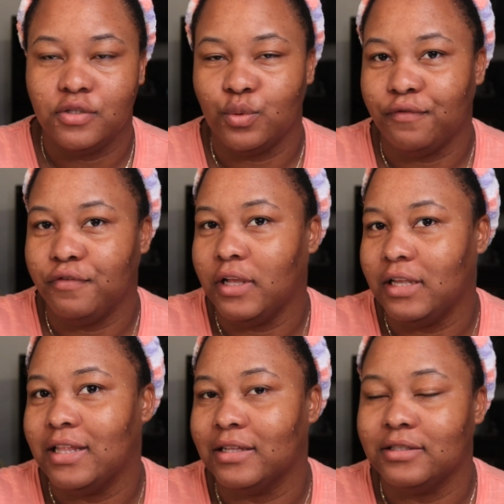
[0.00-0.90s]
So I feel
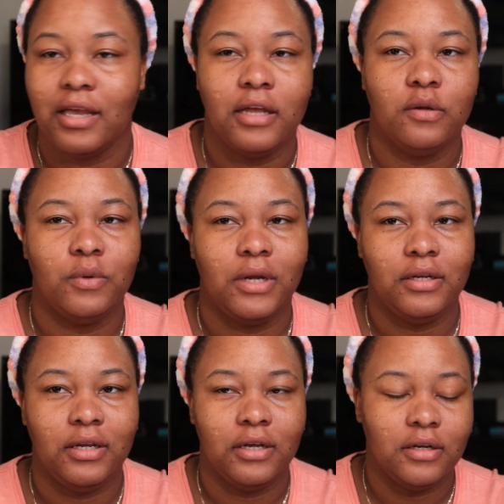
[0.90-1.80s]
like that's kind of what I
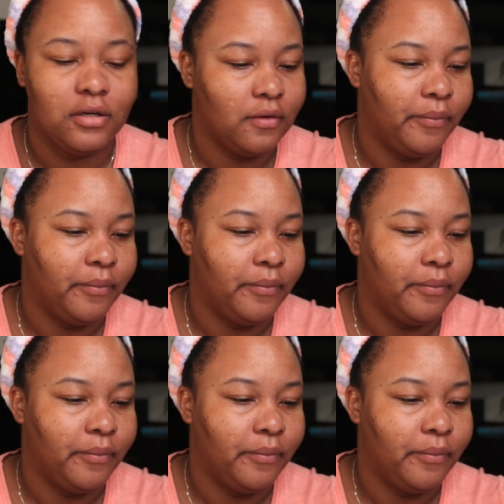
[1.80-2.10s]
did.